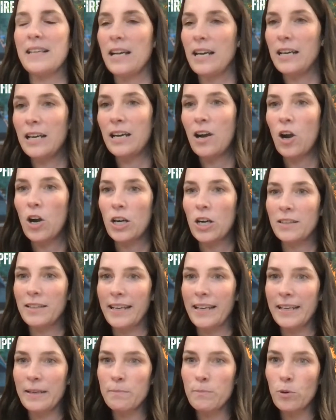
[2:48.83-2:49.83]
our
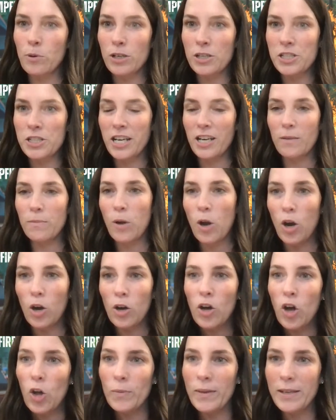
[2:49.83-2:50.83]
late board chair Paul
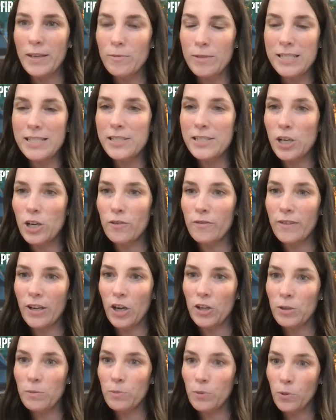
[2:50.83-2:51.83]
Coleman was serving
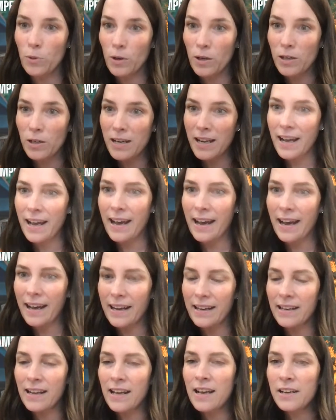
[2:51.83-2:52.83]
on the board
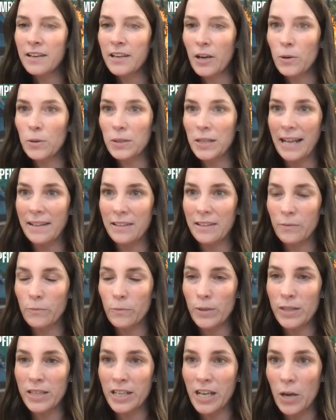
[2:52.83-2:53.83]

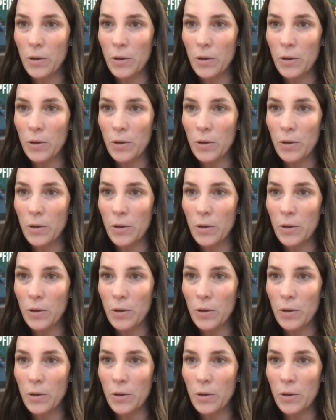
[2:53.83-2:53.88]
with the